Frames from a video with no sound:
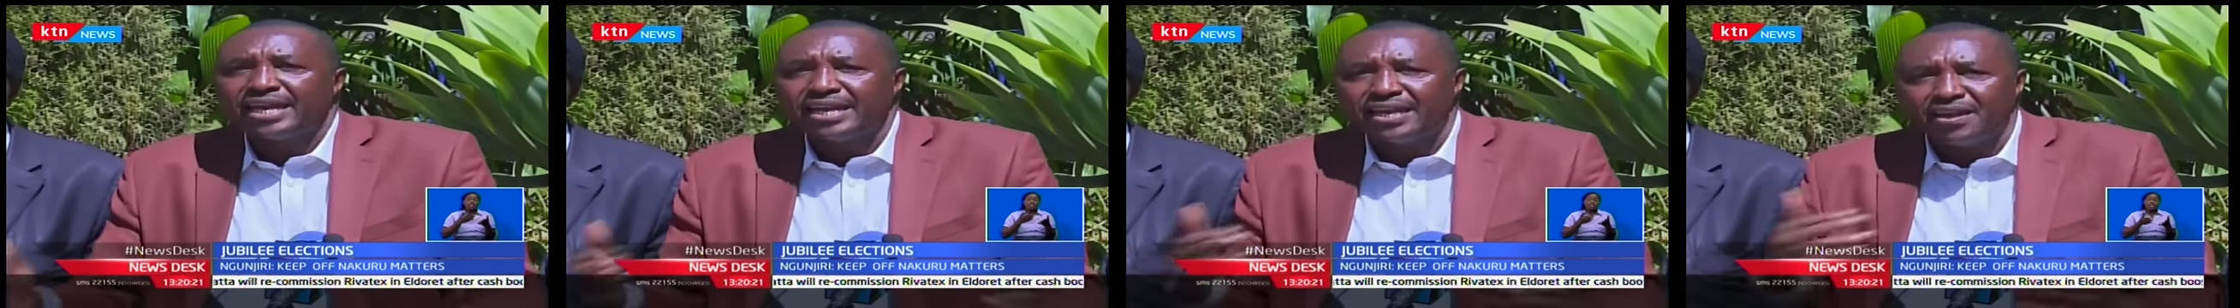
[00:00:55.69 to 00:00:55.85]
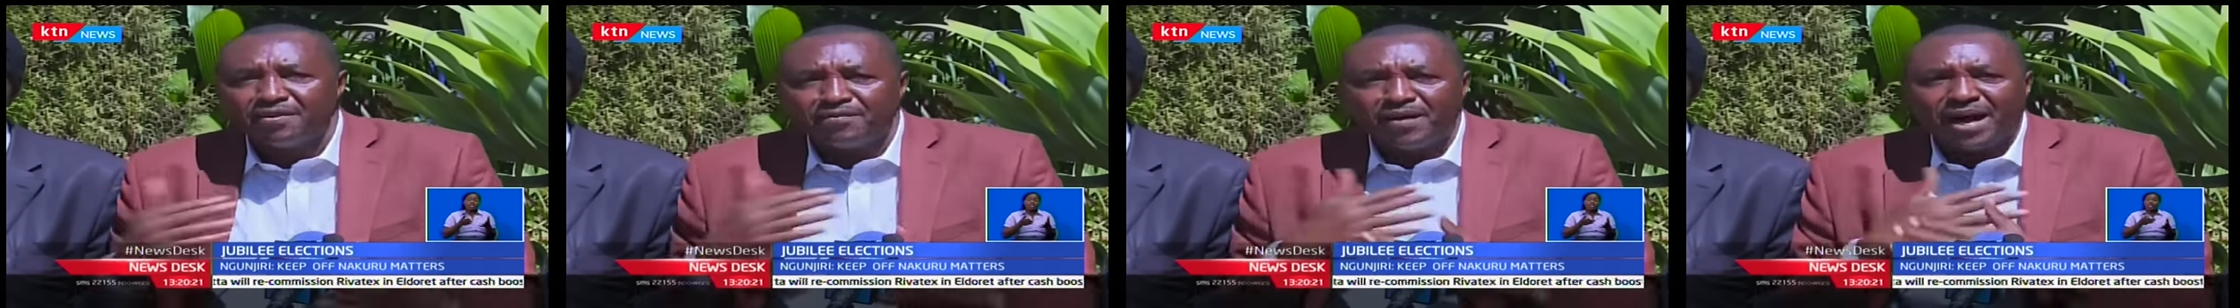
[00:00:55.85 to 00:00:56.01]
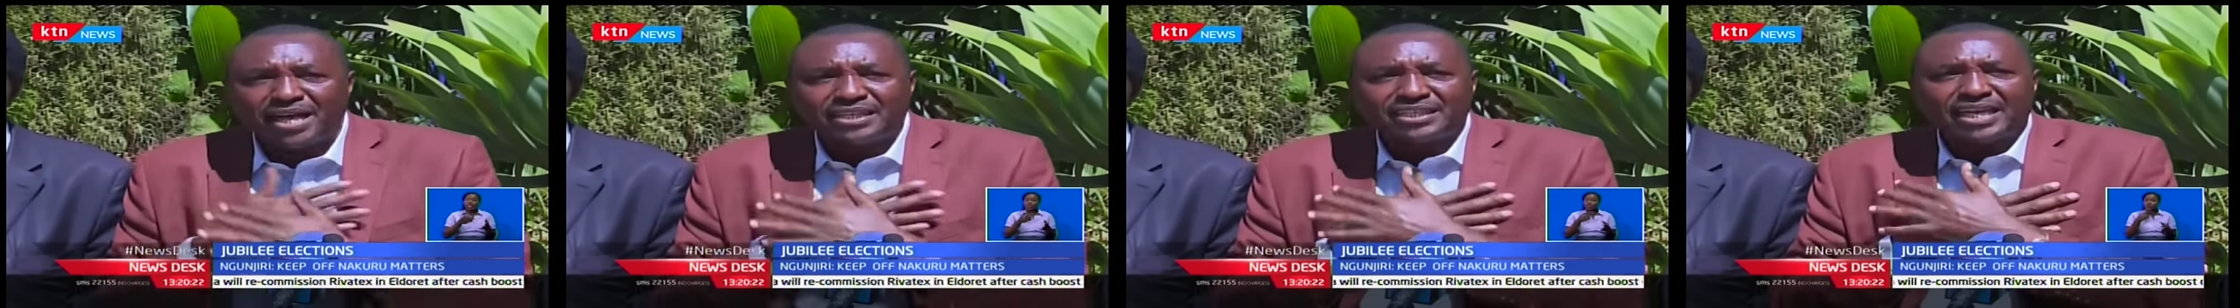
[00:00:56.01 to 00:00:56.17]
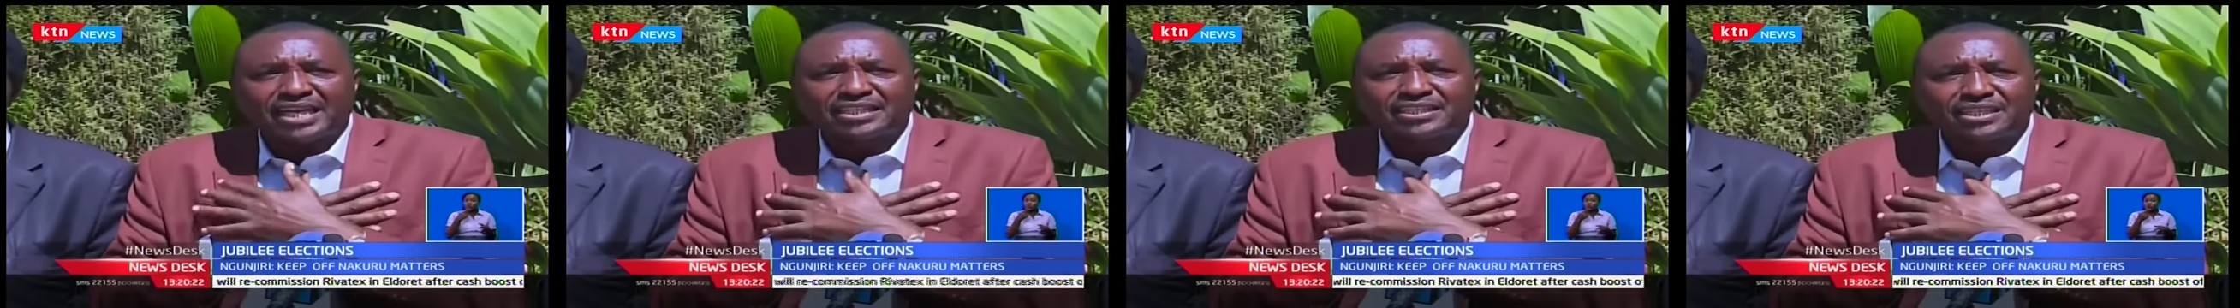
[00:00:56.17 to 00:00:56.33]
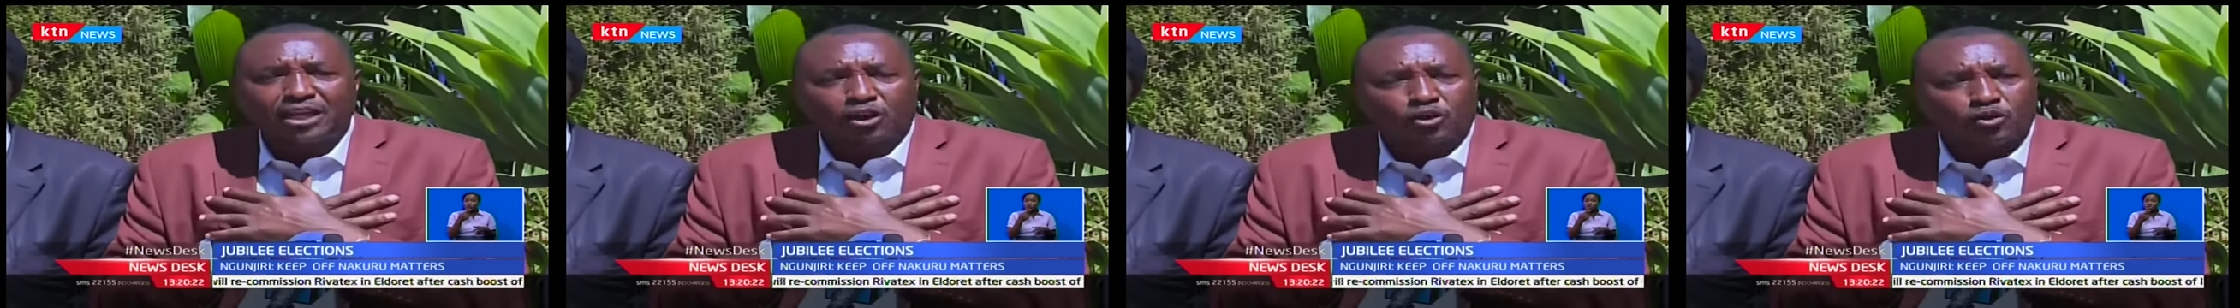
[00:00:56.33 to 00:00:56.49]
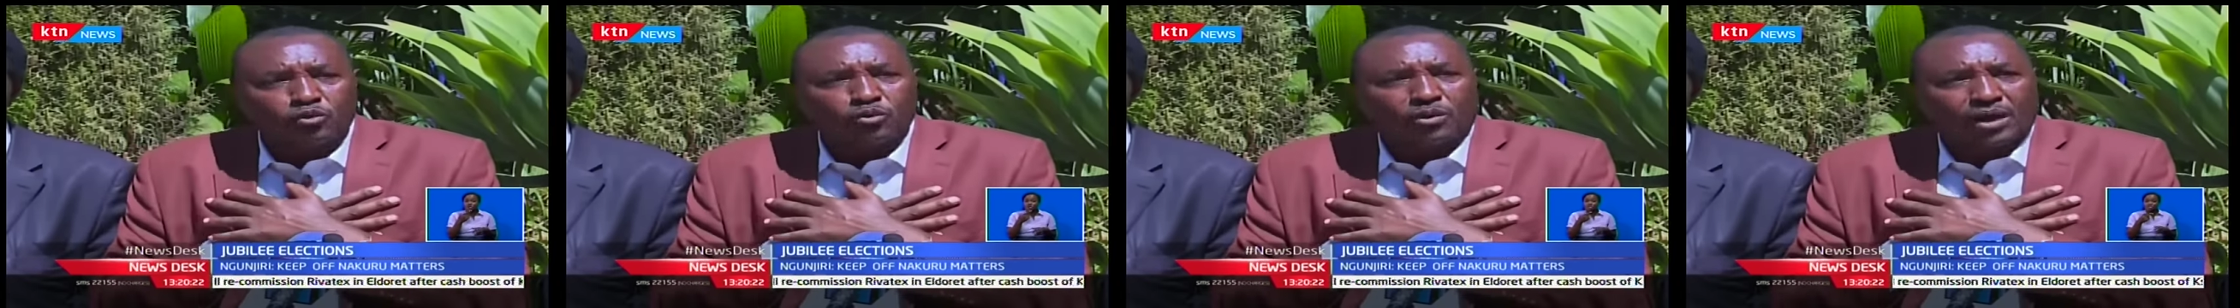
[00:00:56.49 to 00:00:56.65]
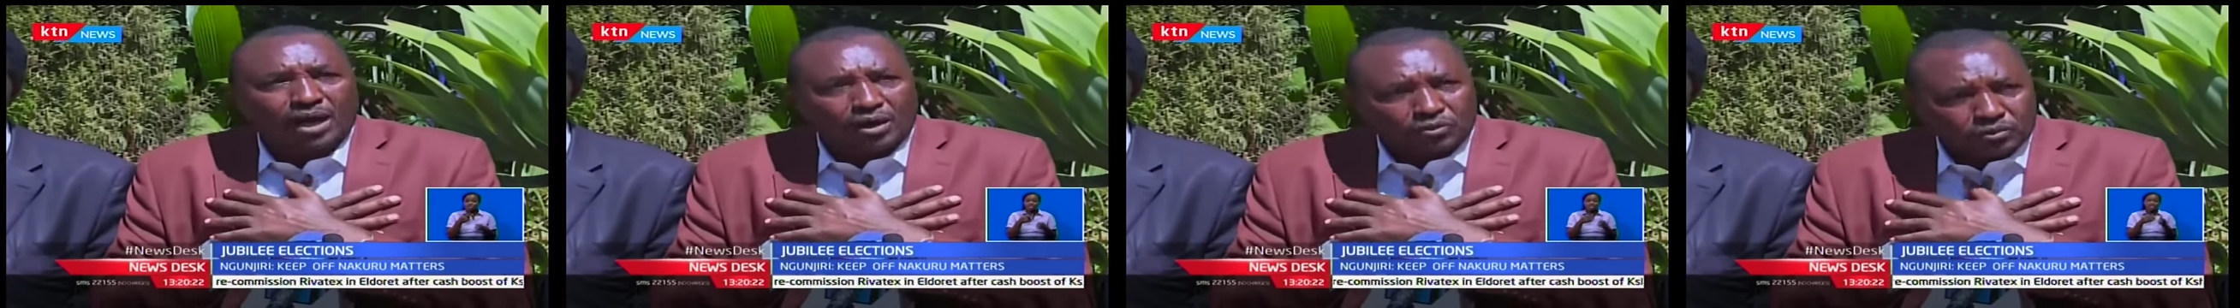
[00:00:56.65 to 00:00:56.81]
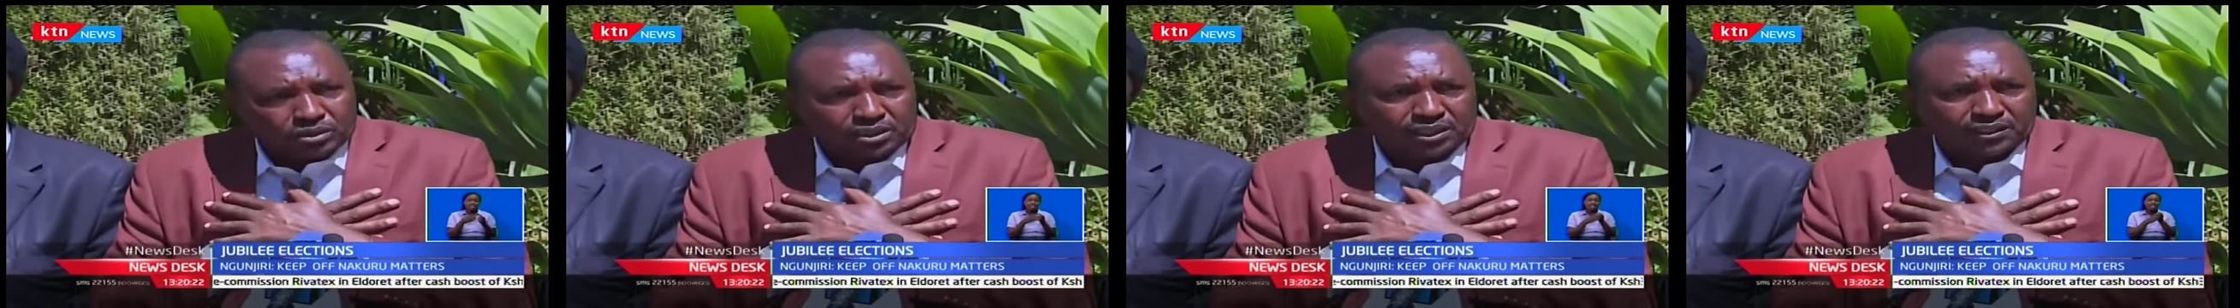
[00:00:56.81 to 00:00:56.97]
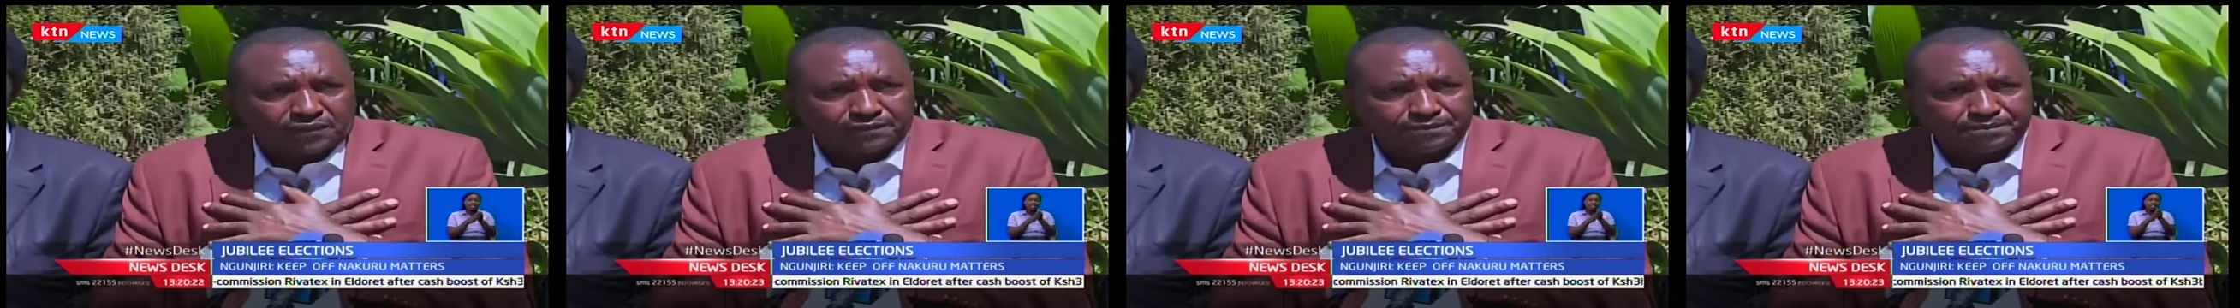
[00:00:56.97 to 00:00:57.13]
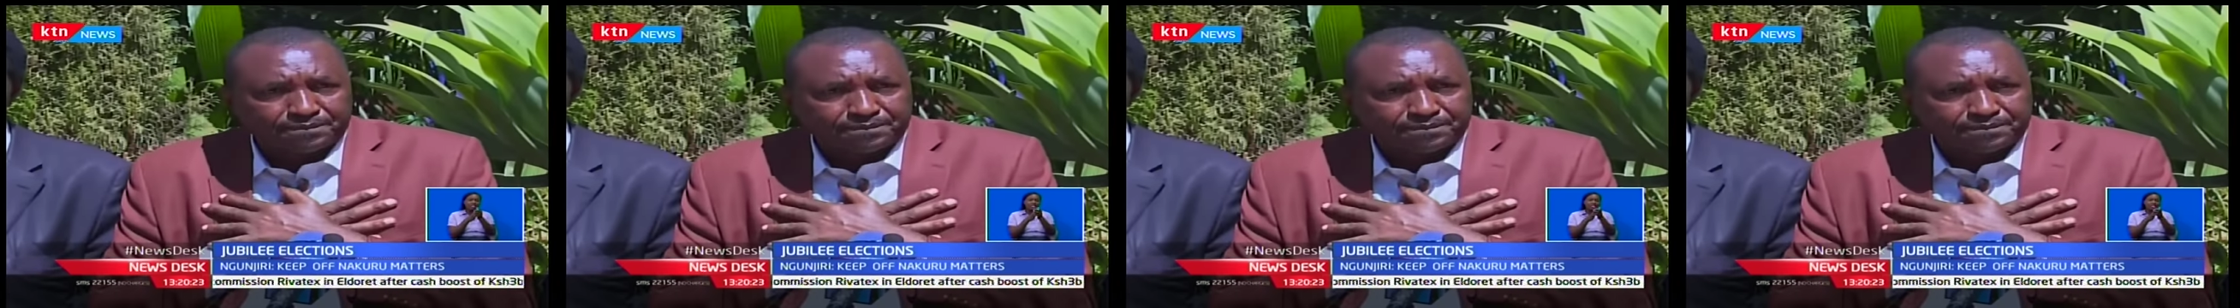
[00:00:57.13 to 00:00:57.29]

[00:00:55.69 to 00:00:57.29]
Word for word: leave us as Nakuru County.